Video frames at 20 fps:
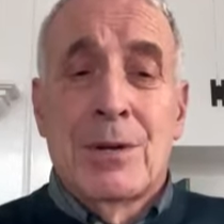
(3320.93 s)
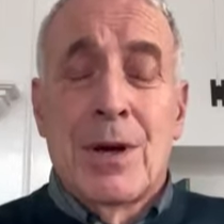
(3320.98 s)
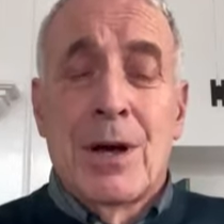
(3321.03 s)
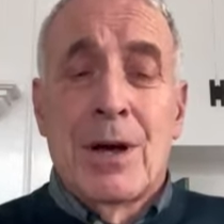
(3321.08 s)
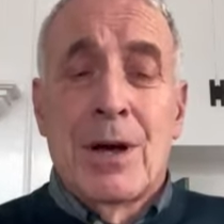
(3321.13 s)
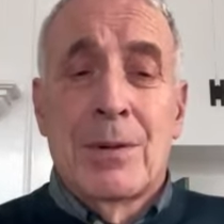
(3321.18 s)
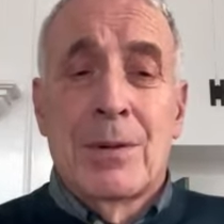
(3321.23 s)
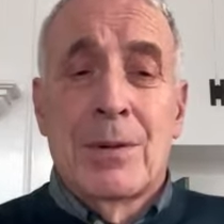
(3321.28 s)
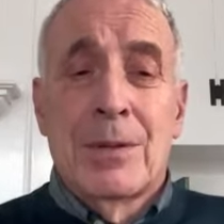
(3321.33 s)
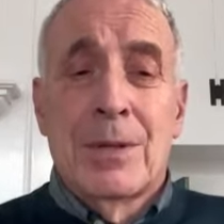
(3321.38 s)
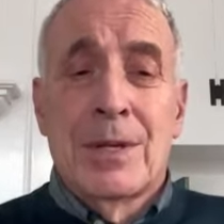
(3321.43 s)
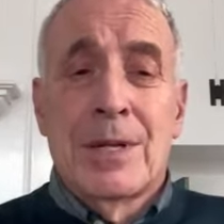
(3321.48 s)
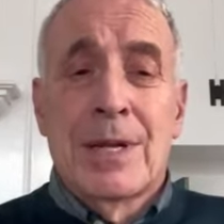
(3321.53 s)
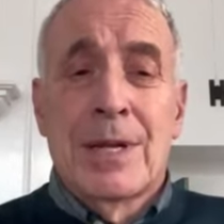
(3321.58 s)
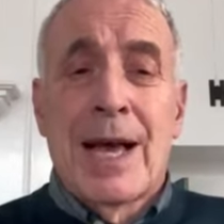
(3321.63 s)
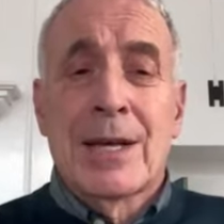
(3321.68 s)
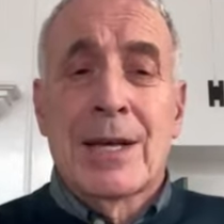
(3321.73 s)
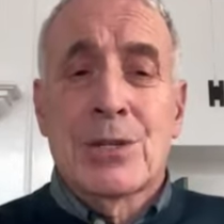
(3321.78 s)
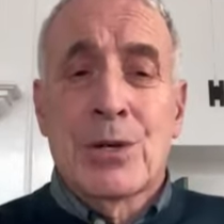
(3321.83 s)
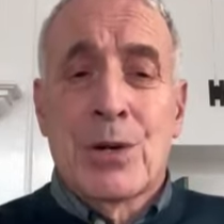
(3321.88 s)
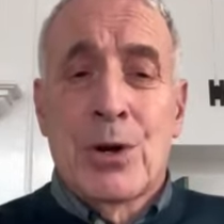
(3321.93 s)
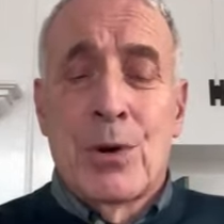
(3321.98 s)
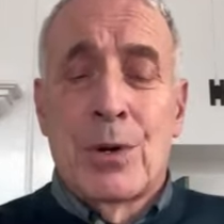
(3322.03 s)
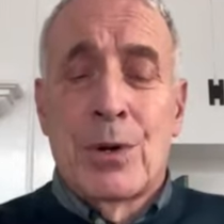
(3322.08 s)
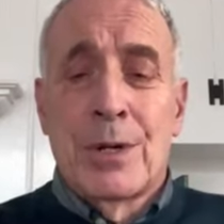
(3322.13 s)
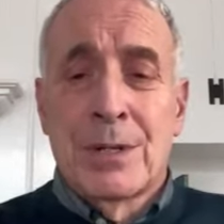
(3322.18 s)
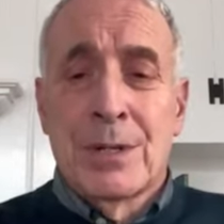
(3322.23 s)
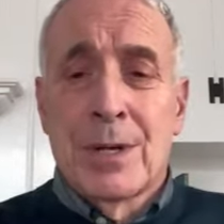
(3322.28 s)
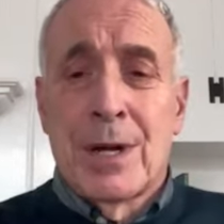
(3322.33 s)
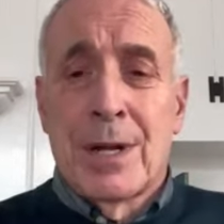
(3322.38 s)
Uh, right. The tax
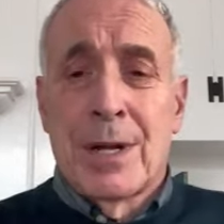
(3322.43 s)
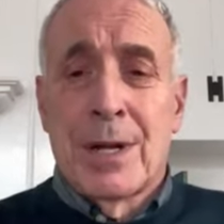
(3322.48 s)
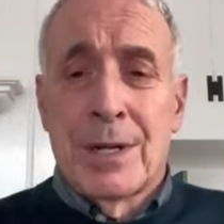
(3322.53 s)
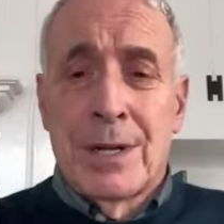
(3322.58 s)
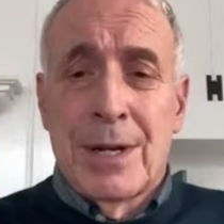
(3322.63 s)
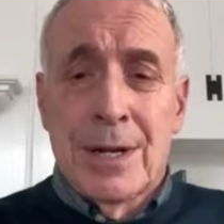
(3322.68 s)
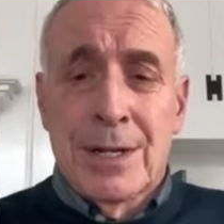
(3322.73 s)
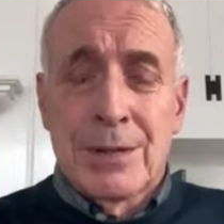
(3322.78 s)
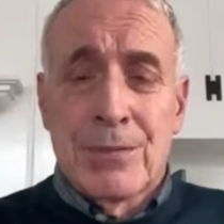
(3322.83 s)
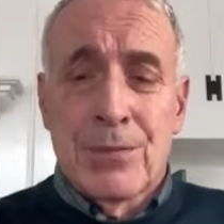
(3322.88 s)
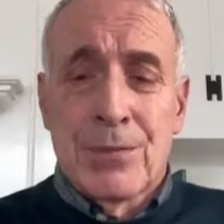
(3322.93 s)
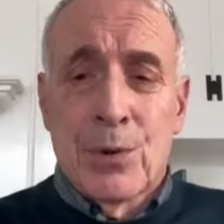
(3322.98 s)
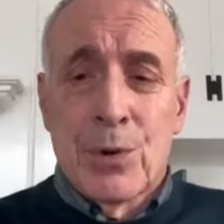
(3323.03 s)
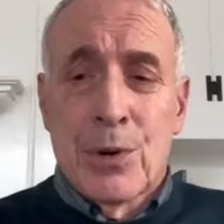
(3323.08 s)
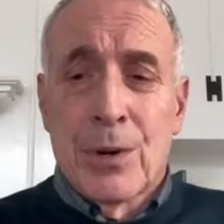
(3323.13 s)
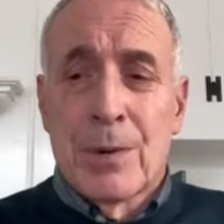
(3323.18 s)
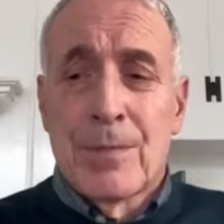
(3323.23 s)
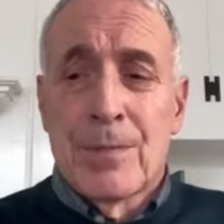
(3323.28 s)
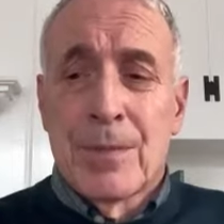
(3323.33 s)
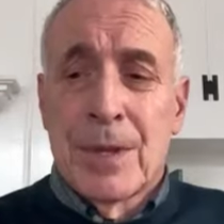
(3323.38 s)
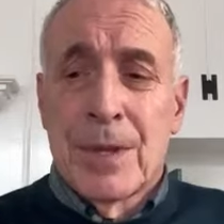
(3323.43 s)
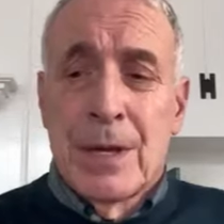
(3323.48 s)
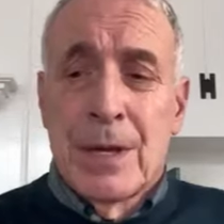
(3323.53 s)
code right. is not indexed for